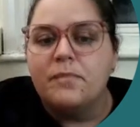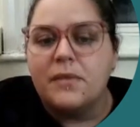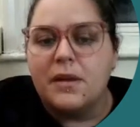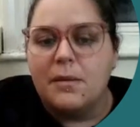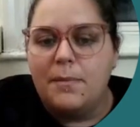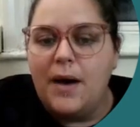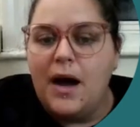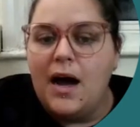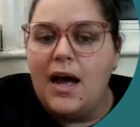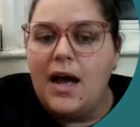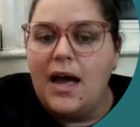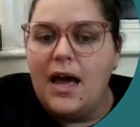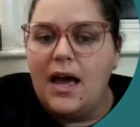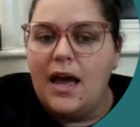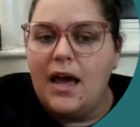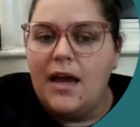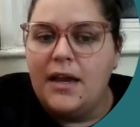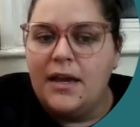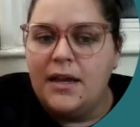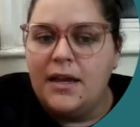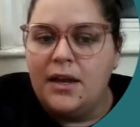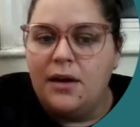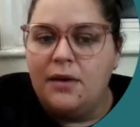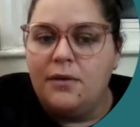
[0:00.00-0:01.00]
But
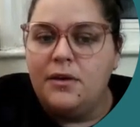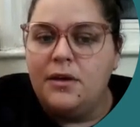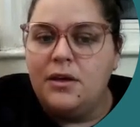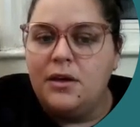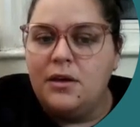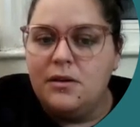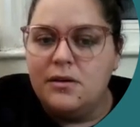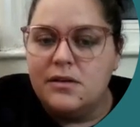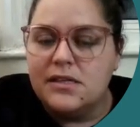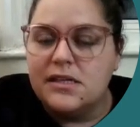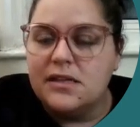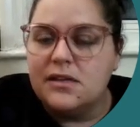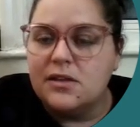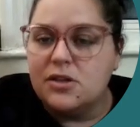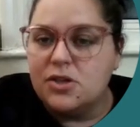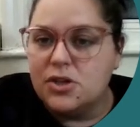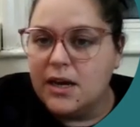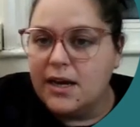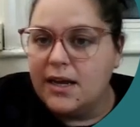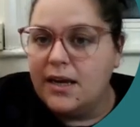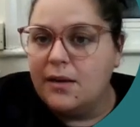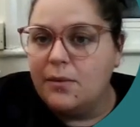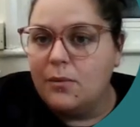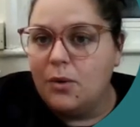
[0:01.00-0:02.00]
using the
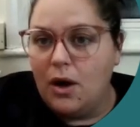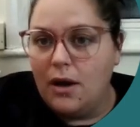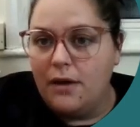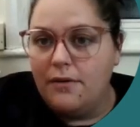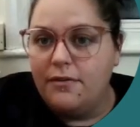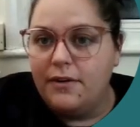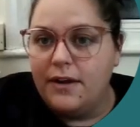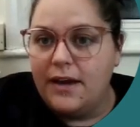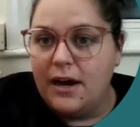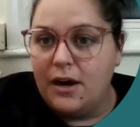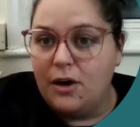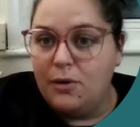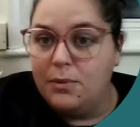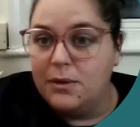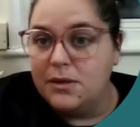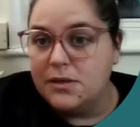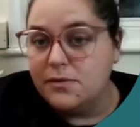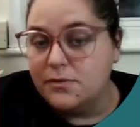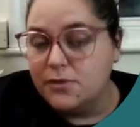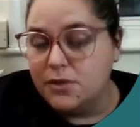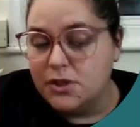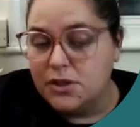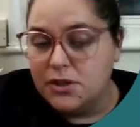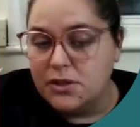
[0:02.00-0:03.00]
training will hopefully help
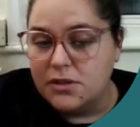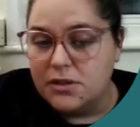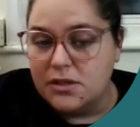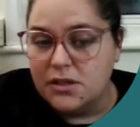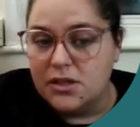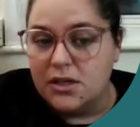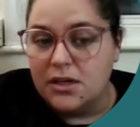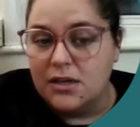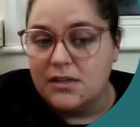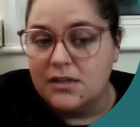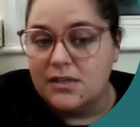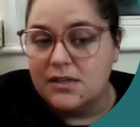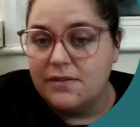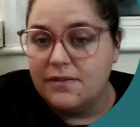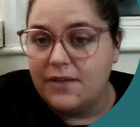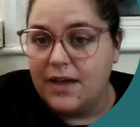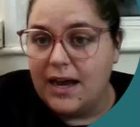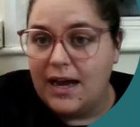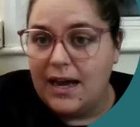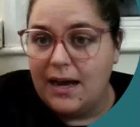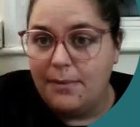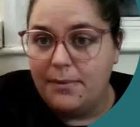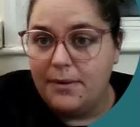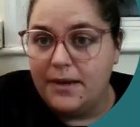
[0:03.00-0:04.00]
us reduce the chance of
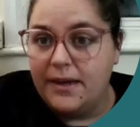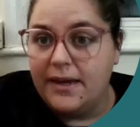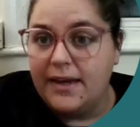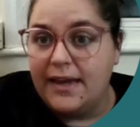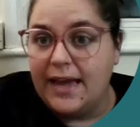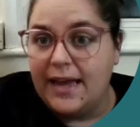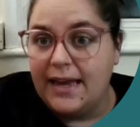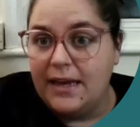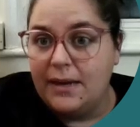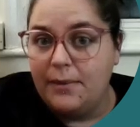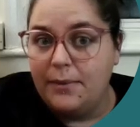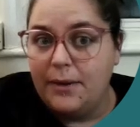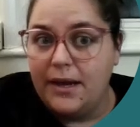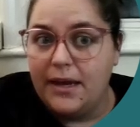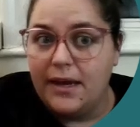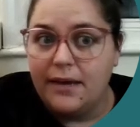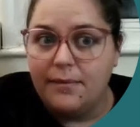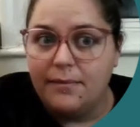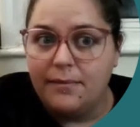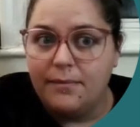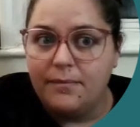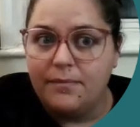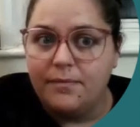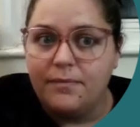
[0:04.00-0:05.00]
that happening
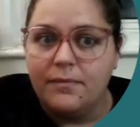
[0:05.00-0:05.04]
anyway.